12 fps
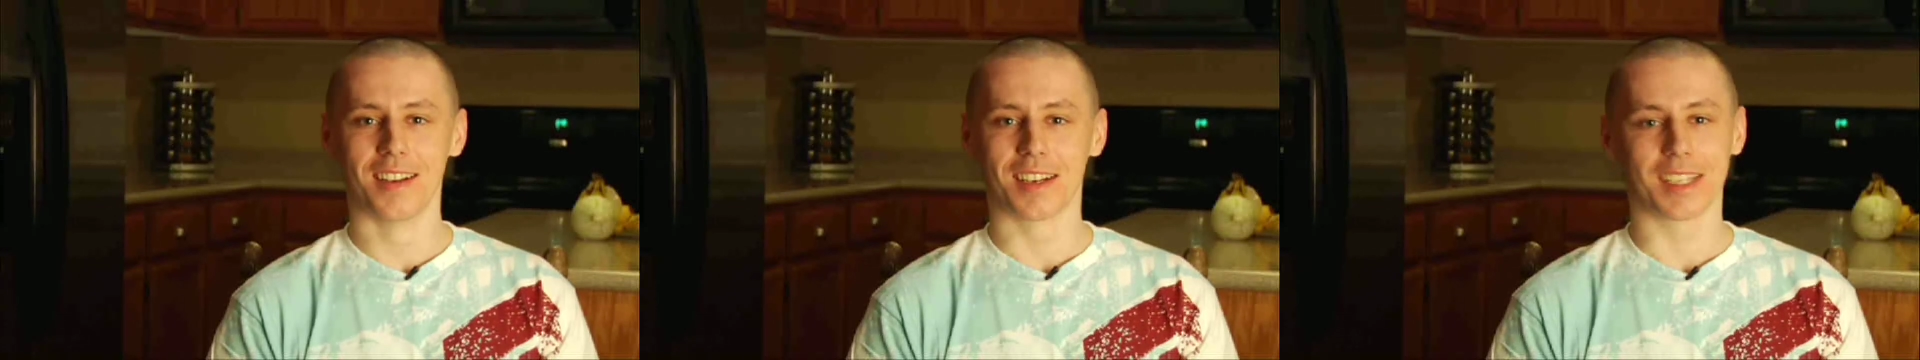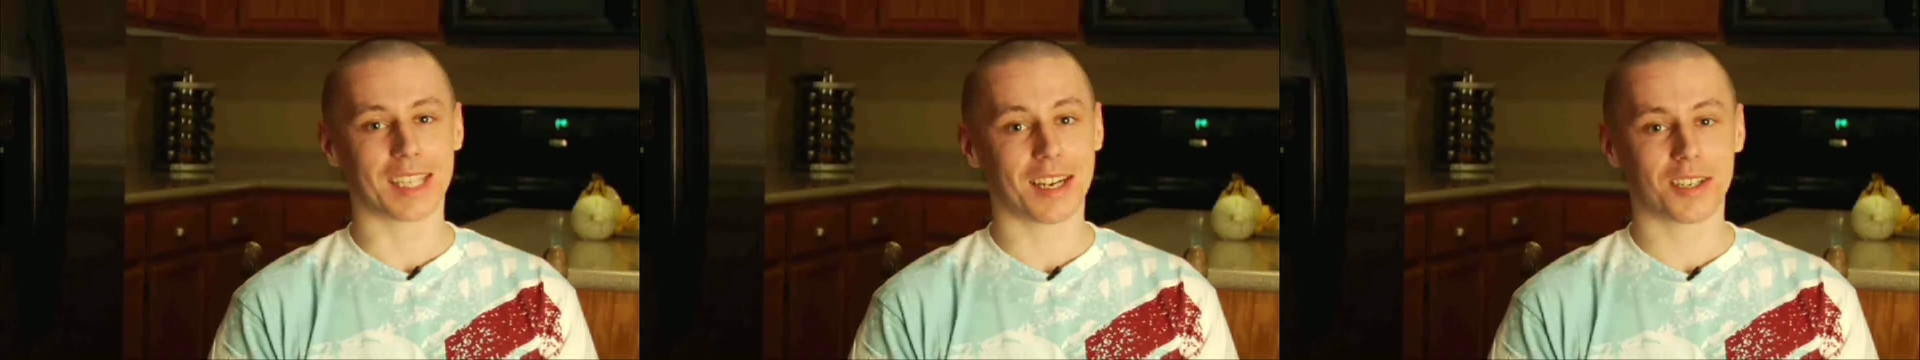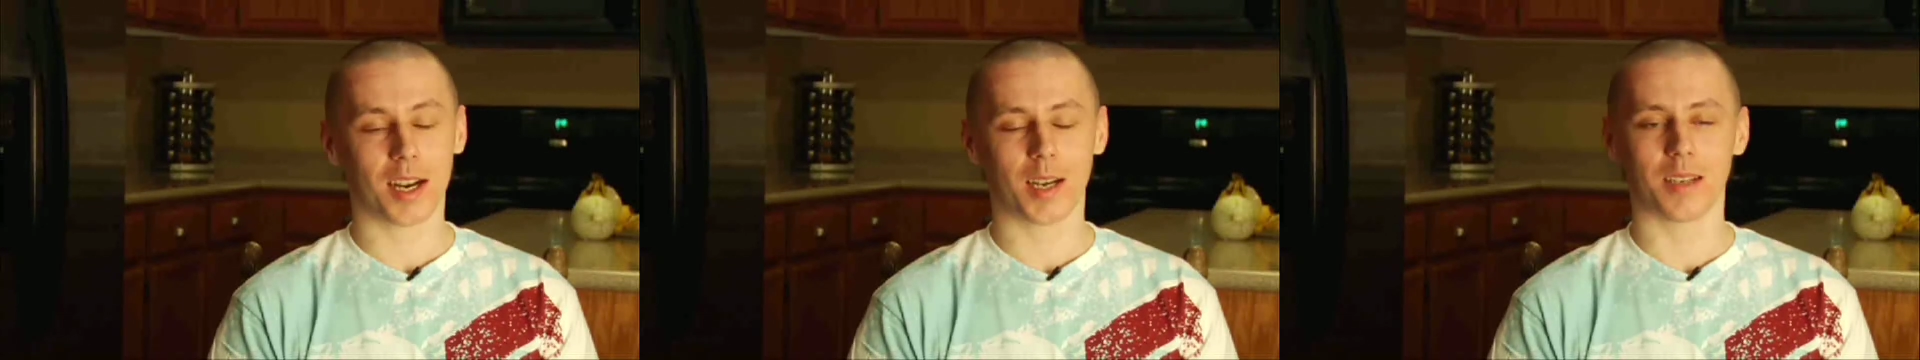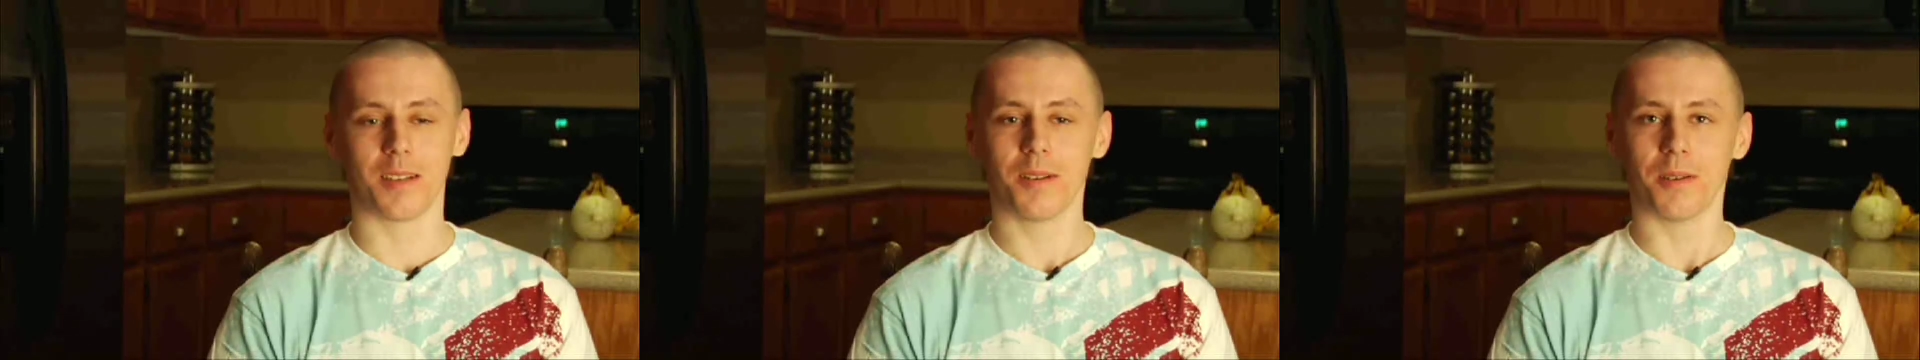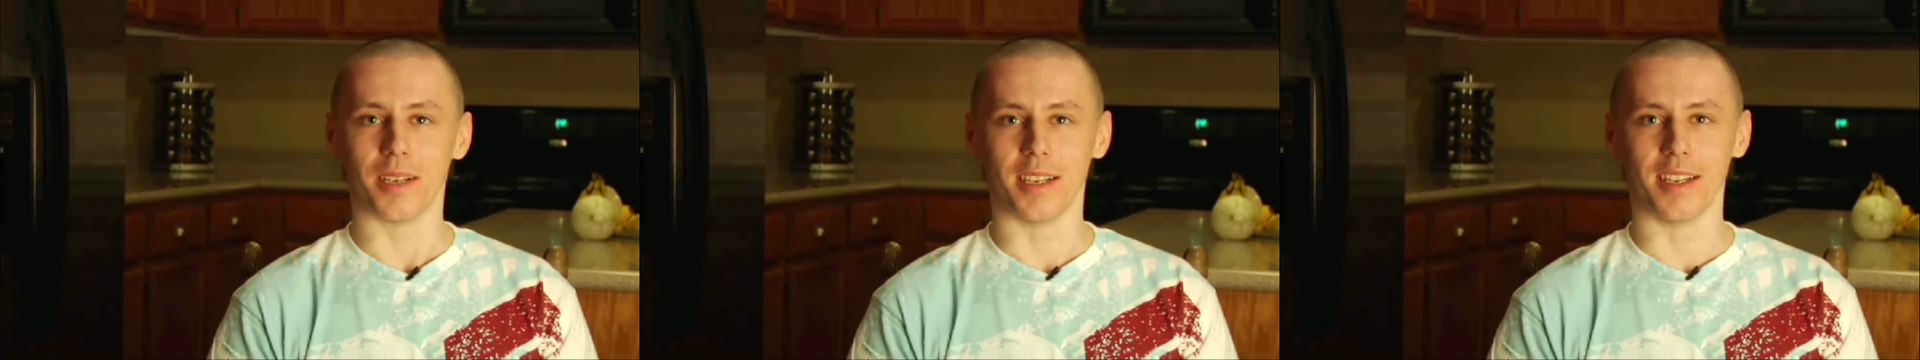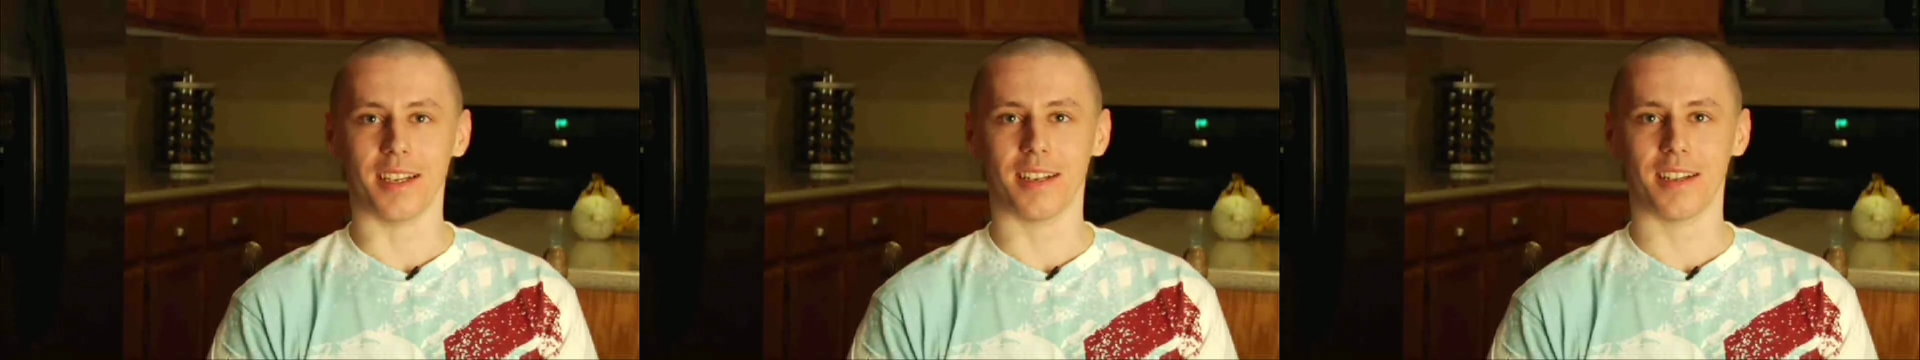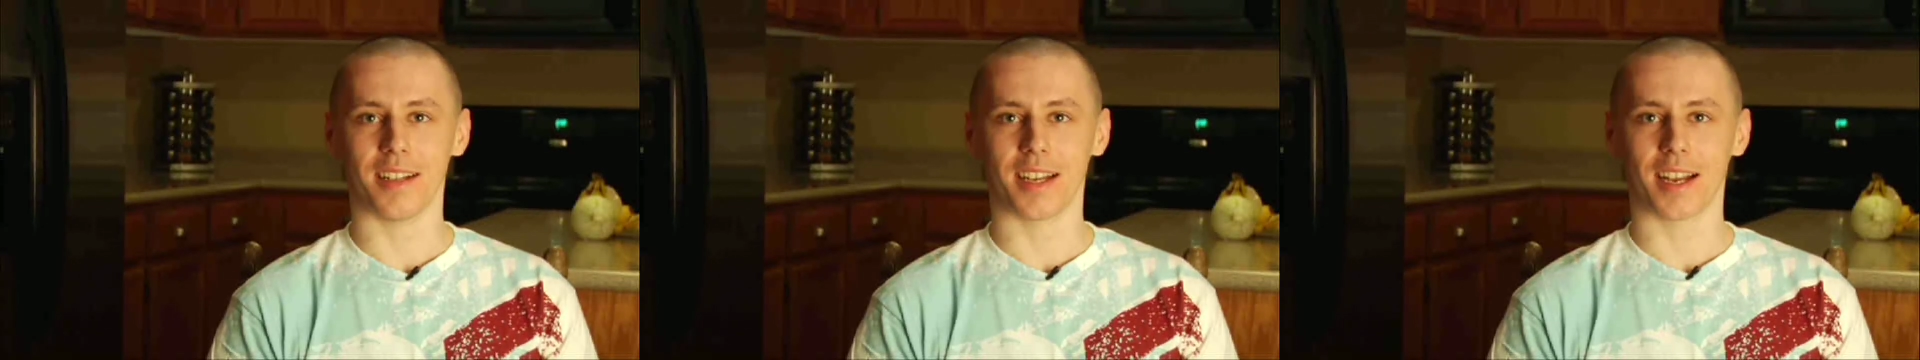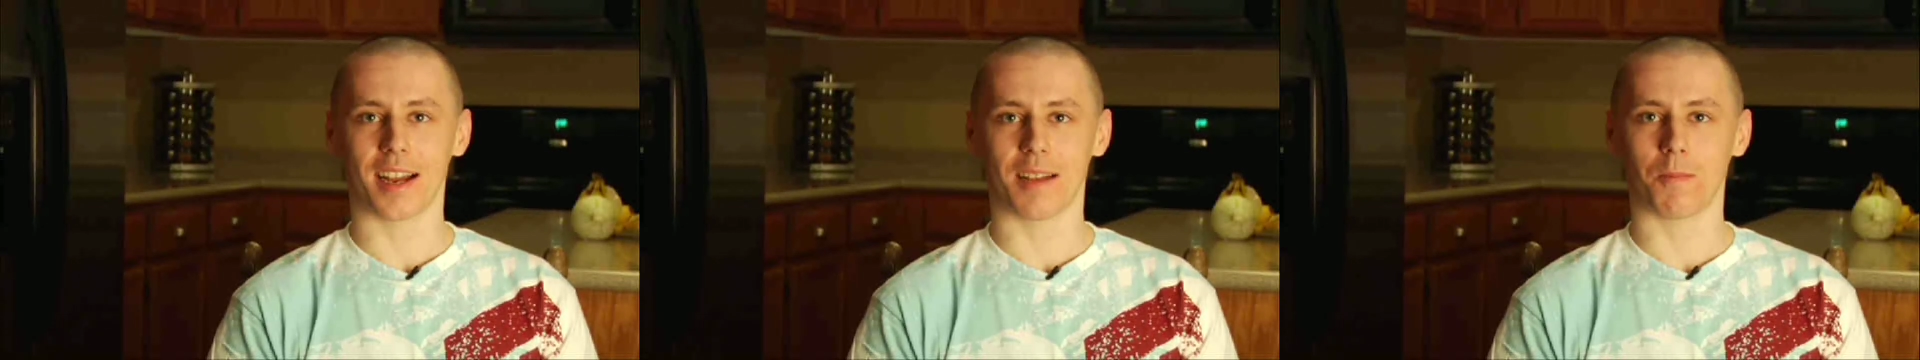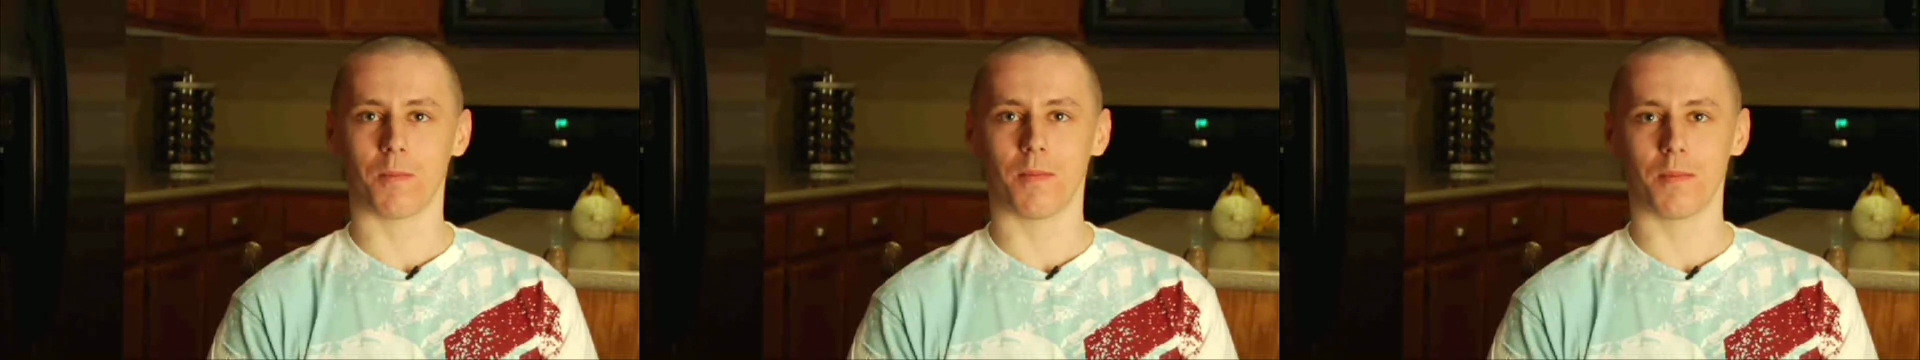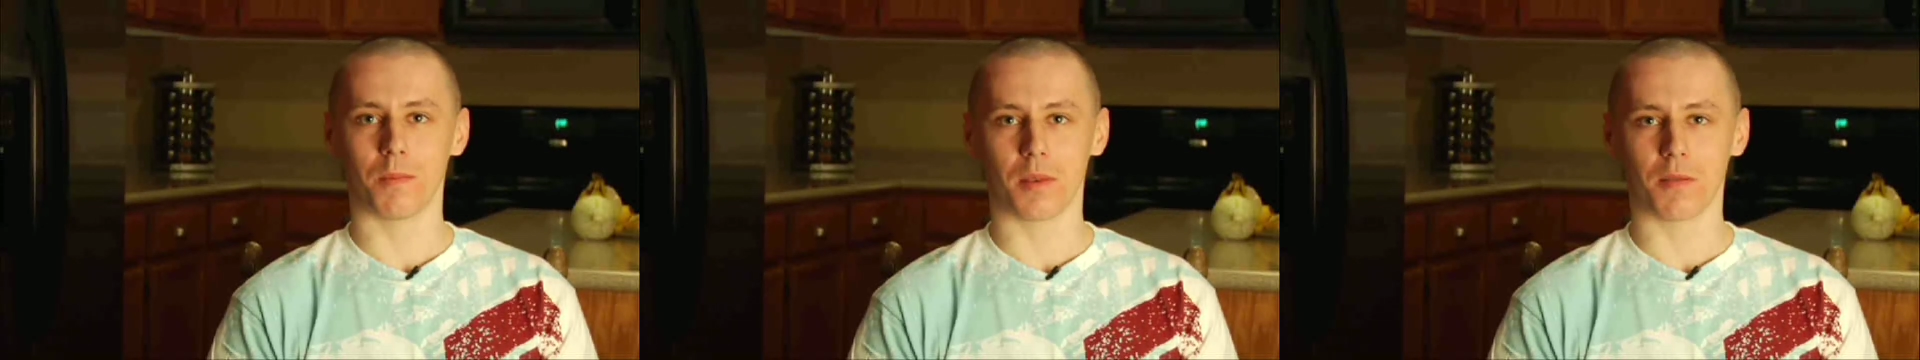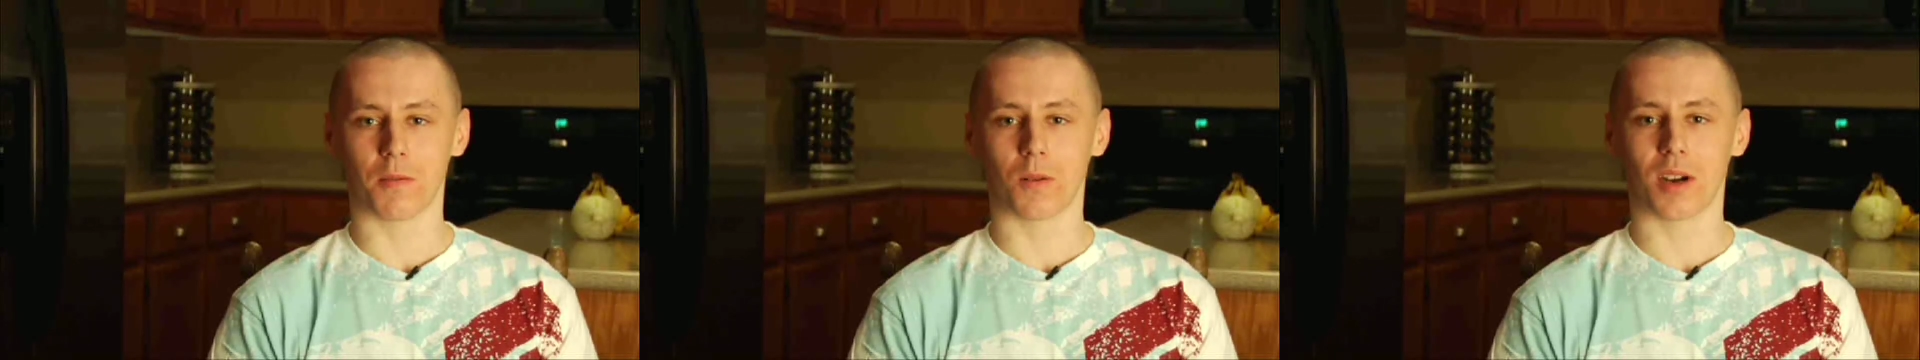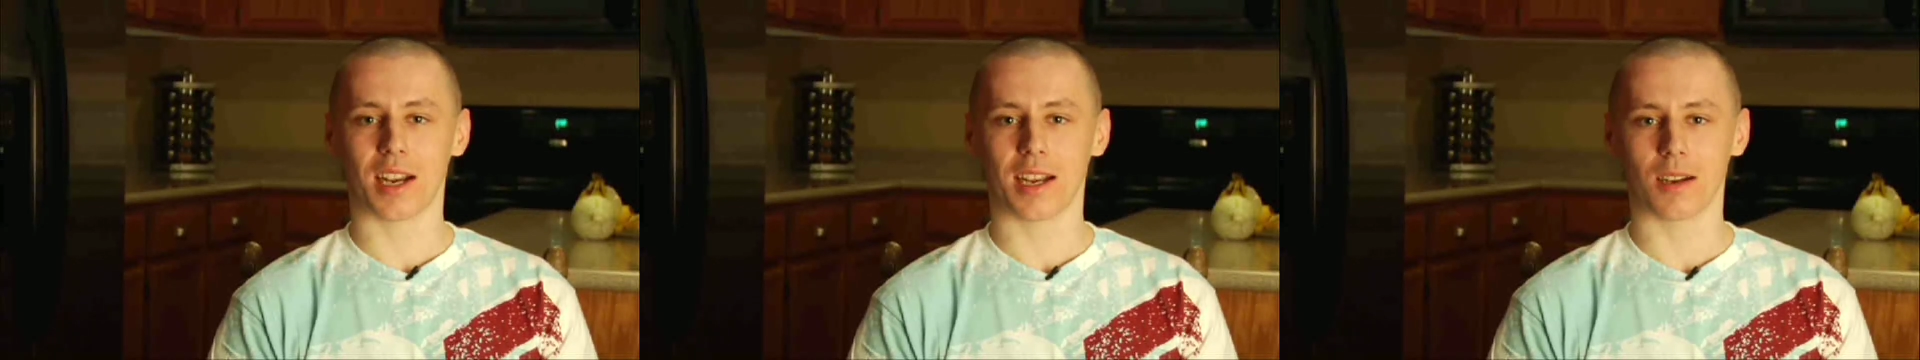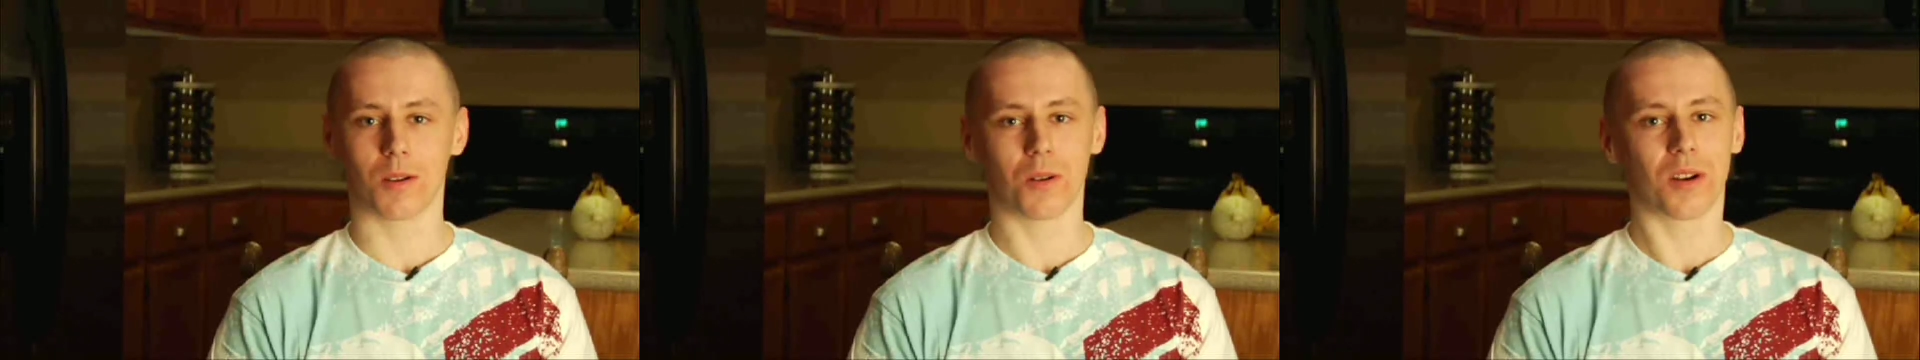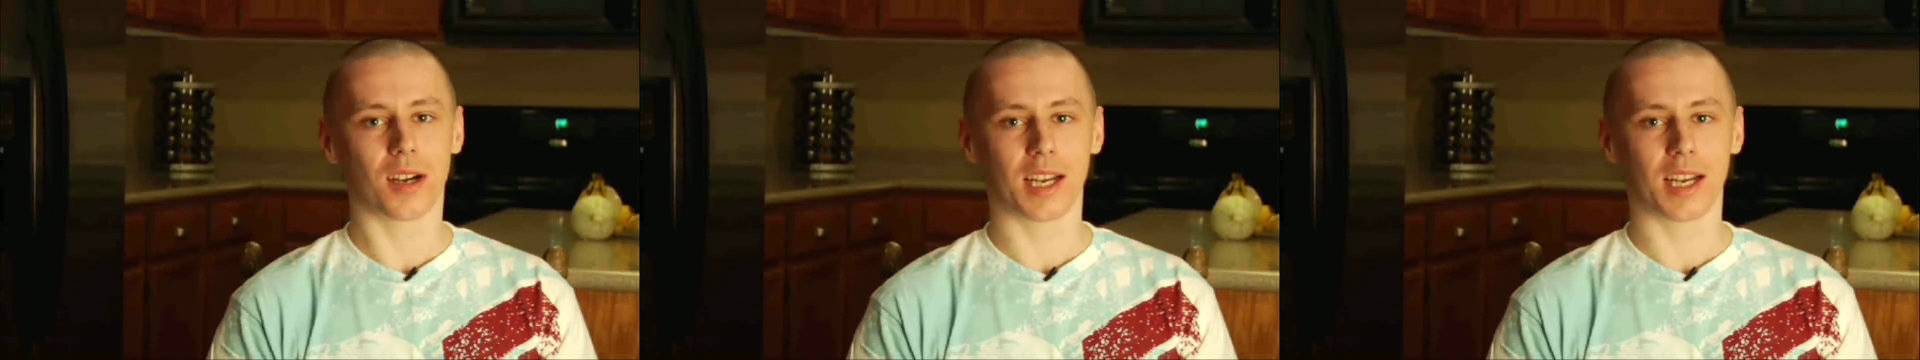Because I tried to do it, you know, like before I had cord,